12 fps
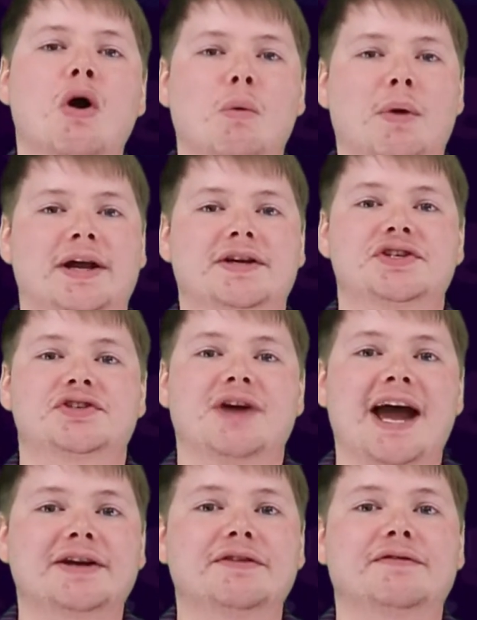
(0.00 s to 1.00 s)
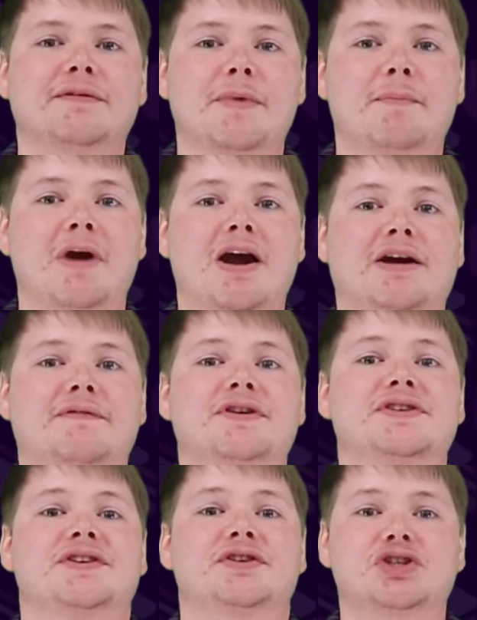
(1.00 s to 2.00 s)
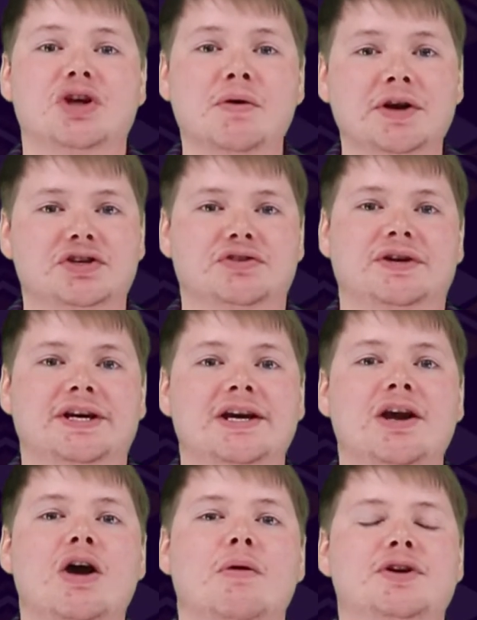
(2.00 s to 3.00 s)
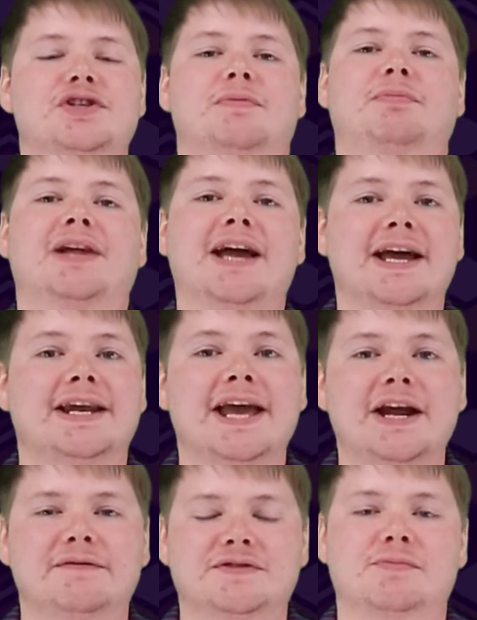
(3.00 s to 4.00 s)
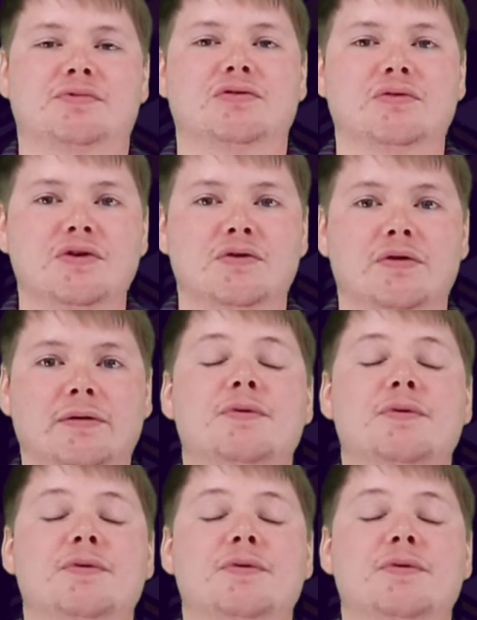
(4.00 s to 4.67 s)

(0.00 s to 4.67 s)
When extracted from the bark of the cinchona tree, which is a plant native to Peru.